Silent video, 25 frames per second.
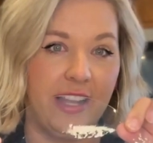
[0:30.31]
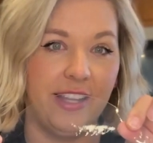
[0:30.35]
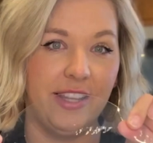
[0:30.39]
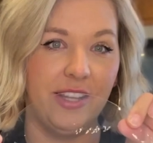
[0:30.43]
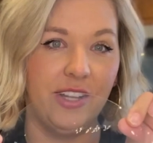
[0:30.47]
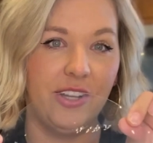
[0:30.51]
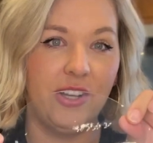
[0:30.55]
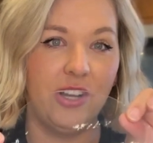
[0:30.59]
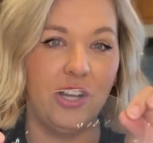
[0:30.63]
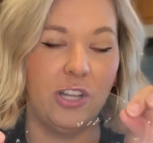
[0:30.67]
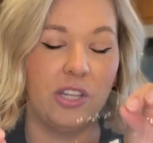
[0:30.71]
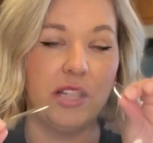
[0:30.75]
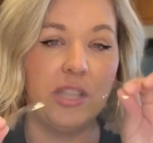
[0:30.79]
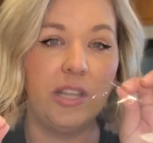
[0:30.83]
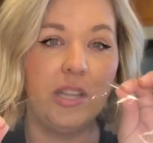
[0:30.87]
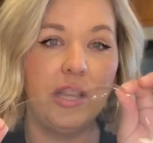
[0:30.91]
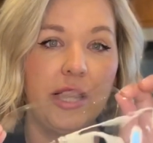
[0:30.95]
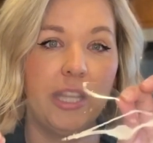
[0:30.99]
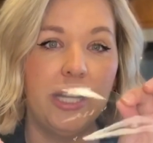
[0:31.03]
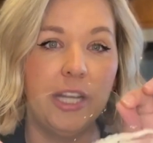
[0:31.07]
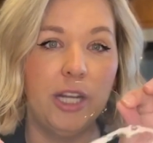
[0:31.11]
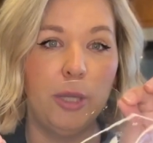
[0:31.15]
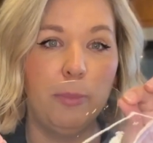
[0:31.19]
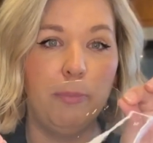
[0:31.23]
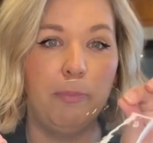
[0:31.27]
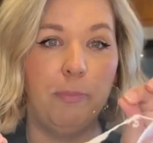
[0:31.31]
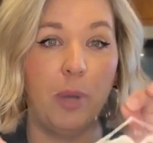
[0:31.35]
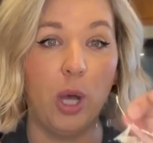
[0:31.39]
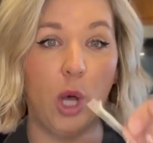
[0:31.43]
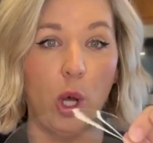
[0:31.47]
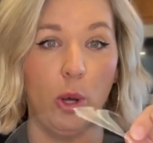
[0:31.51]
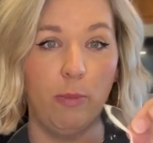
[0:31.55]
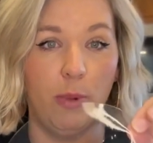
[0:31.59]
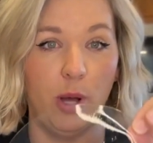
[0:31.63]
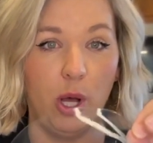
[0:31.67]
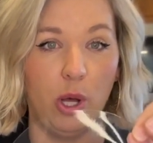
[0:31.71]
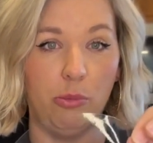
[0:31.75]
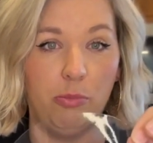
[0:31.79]
They're called clear
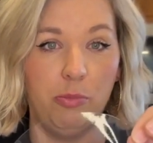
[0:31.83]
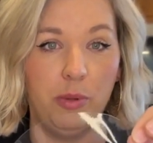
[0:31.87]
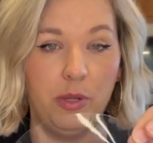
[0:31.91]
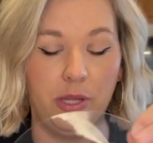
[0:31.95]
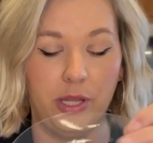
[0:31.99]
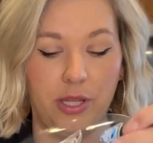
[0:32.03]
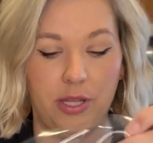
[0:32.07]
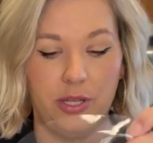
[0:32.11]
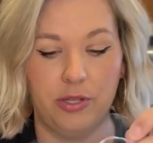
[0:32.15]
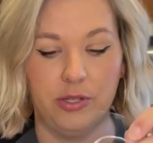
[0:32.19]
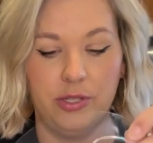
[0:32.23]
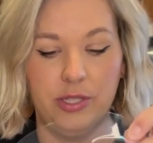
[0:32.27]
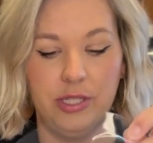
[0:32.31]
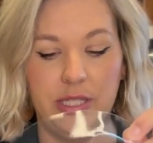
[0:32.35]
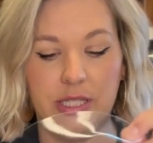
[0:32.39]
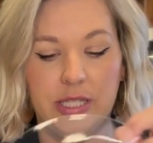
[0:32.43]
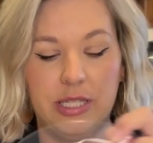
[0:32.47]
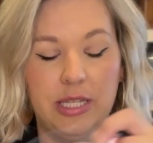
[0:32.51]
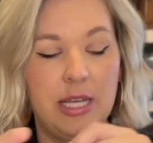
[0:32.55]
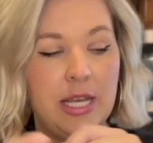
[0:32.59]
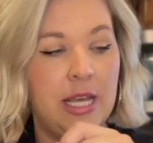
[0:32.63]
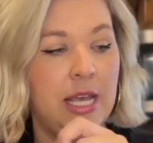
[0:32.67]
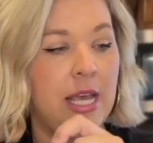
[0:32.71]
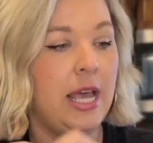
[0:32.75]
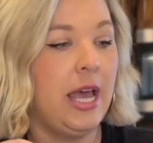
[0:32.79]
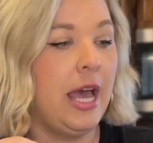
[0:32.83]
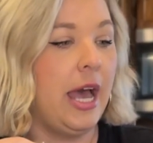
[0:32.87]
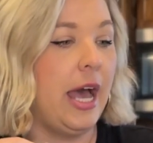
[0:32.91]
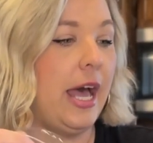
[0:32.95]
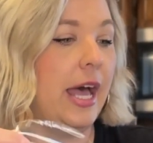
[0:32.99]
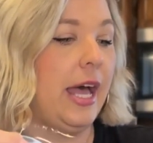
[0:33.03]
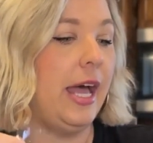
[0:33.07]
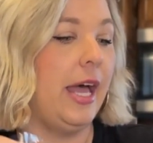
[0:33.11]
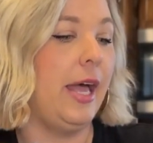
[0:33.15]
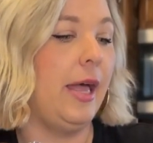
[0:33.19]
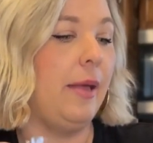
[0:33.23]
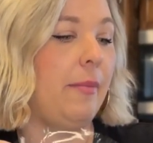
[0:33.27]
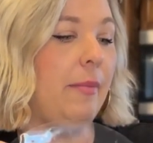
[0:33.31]
bobo balloons,
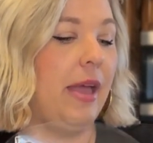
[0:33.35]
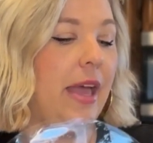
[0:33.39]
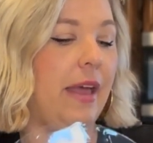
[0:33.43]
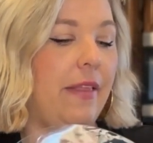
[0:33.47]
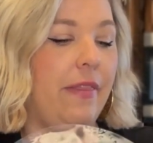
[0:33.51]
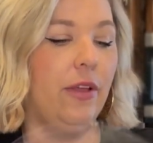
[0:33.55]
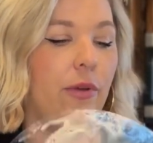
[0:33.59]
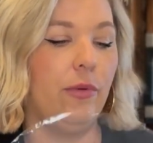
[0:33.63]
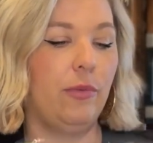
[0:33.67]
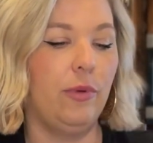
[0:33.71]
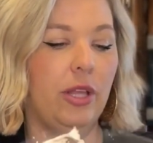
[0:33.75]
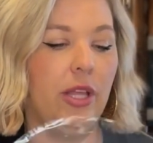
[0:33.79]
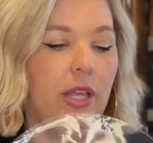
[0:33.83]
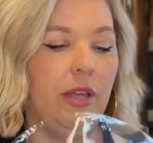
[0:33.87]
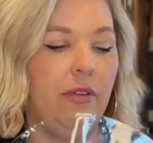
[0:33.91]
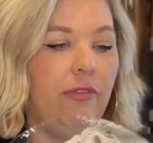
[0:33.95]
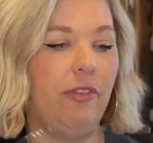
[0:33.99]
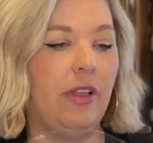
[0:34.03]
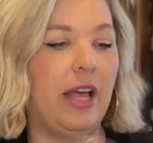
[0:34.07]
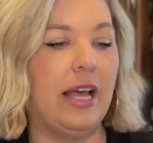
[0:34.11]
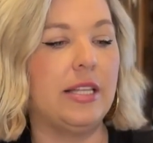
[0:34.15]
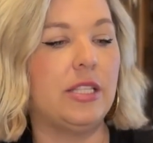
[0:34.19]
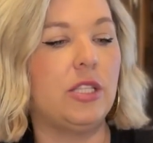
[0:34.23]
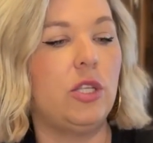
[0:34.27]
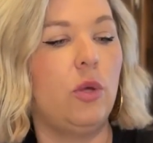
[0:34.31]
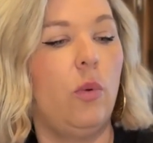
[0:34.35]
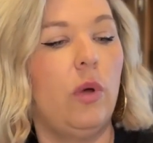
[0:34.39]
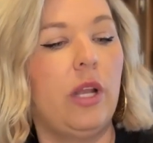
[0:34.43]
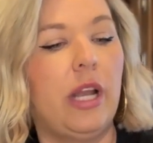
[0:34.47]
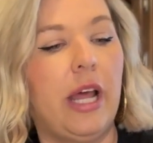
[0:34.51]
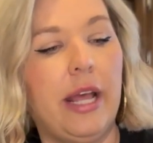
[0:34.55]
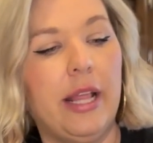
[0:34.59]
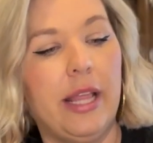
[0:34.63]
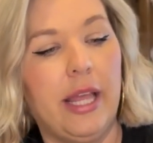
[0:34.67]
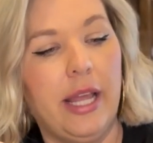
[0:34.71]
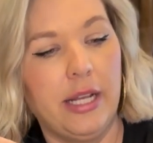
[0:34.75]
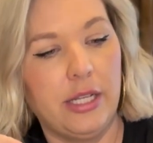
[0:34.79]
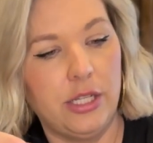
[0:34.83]
and they're really flat. So what I
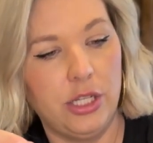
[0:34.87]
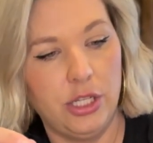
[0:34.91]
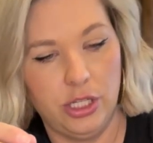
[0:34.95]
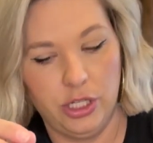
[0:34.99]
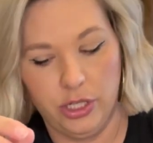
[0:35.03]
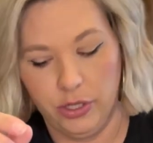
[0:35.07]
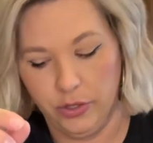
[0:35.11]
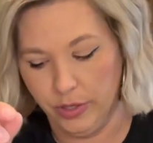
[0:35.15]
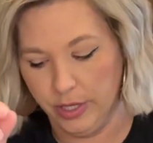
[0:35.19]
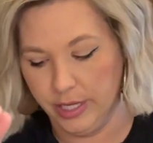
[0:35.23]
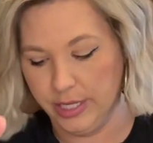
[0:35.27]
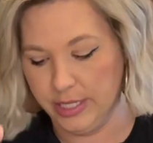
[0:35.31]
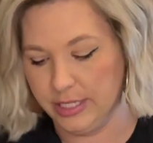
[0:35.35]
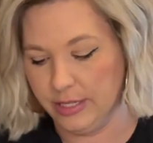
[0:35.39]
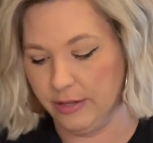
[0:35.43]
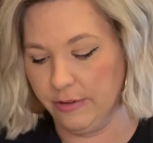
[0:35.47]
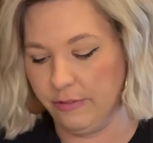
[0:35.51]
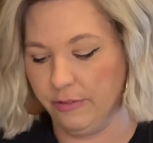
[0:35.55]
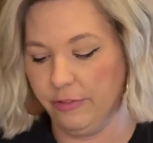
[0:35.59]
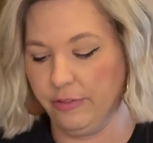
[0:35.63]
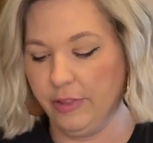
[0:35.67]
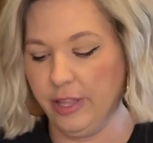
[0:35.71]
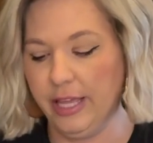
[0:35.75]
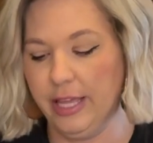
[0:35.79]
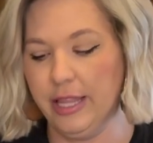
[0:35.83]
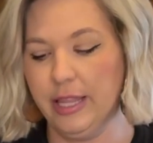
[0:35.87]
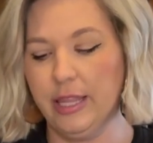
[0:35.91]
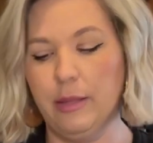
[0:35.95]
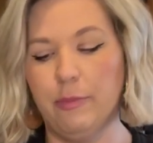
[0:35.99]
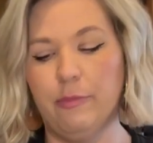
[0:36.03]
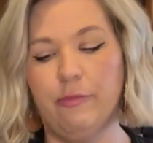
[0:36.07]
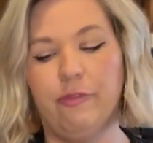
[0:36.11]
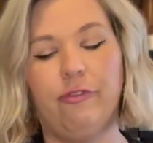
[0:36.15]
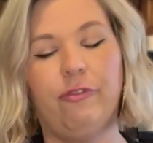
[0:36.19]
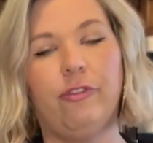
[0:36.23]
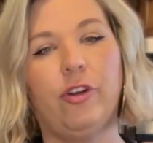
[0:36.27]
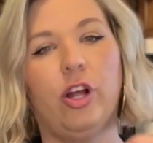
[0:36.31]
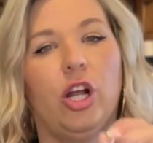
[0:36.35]
like to do is inflate them
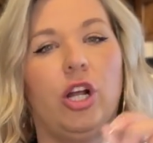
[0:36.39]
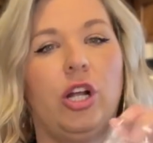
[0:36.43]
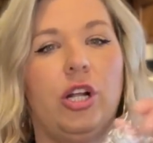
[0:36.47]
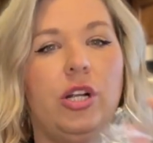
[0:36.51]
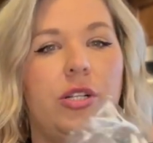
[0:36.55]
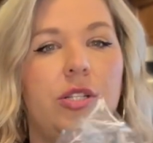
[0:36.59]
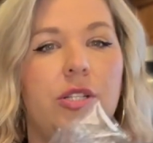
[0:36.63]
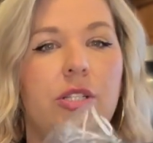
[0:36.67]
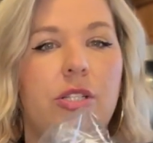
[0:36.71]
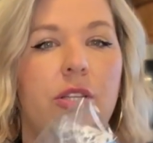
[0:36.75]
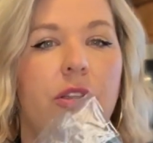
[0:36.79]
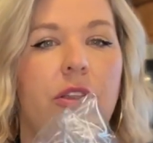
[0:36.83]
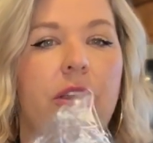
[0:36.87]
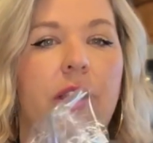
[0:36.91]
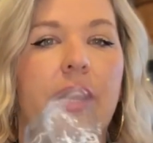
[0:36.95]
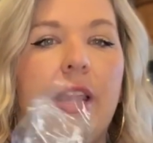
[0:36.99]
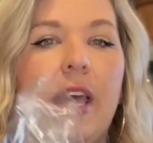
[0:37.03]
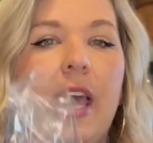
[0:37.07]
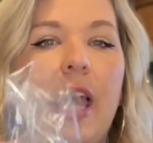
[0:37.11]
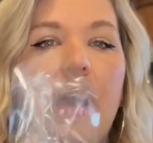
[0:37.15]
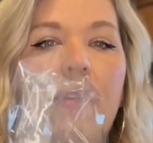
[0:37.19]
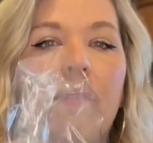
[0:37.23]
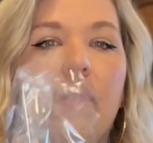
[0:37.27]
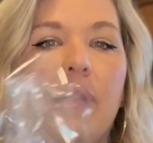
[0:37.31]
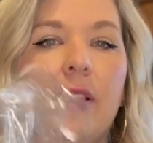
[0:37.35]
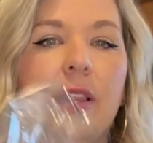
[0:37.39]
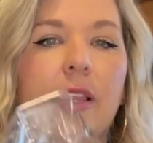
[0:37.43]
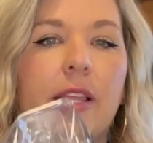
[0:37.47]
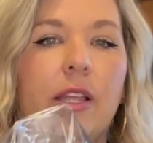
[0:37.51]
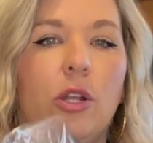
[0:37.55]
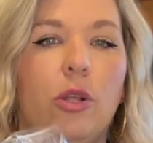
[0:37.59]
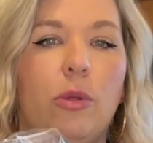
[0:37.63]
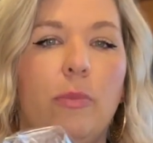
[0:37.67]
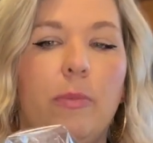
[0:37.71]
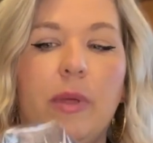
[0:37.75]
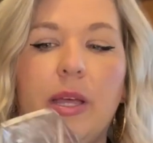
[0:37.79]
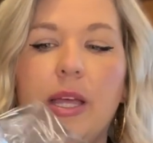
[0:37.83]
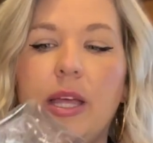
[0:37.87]
first so that they have a
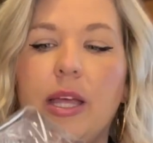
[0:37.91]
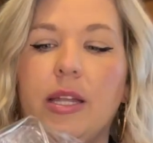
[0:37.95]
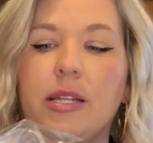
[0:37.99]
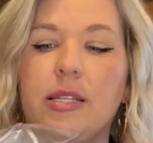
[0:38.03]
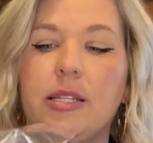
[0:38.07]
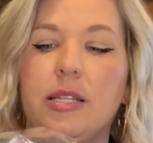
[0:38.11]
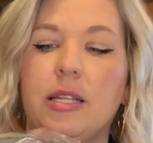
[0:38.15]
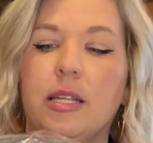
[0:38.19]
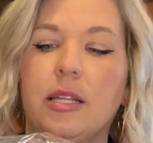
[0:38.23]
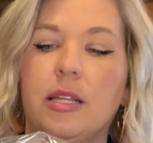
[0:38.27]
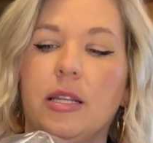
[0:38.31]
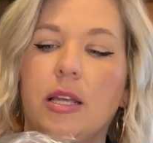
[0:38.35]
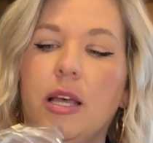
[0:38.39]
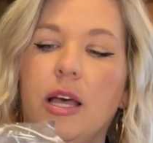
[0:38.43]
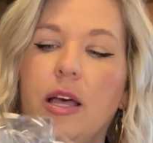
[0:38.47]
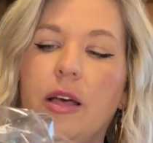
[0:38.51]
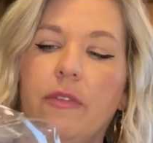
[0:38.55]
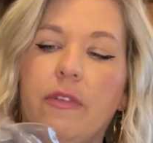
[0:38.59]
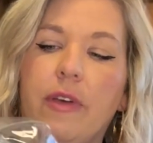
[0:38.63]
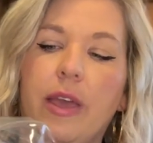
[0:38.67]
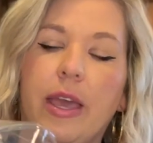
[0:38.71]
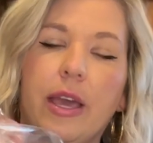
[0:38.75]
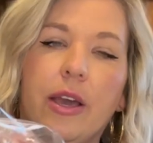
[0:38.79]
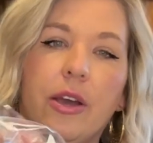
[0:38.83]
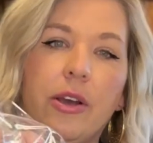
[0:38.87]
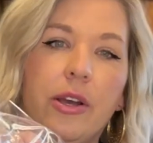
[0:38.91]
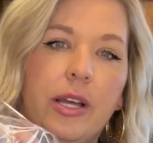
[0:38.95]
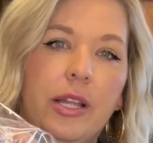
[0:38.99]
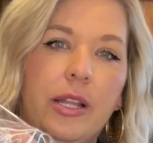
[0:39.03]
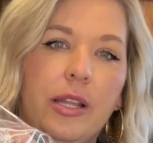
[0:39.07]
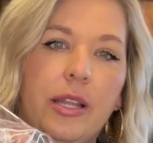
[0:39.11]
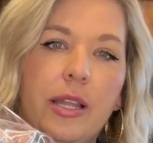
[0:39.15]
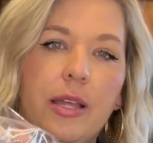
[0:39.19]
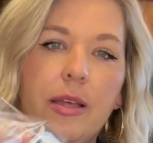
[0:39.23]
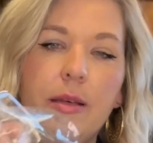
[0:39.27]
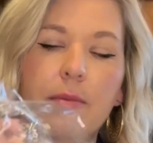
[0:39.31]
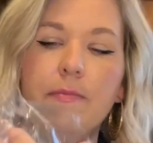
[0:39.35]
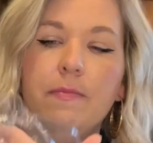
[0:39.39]
little bit of air in
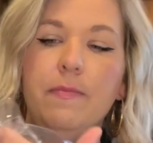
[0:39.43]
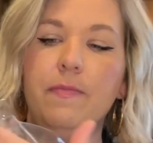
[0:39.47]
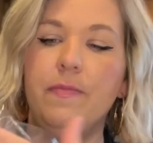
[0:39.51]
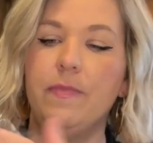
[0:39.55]
them.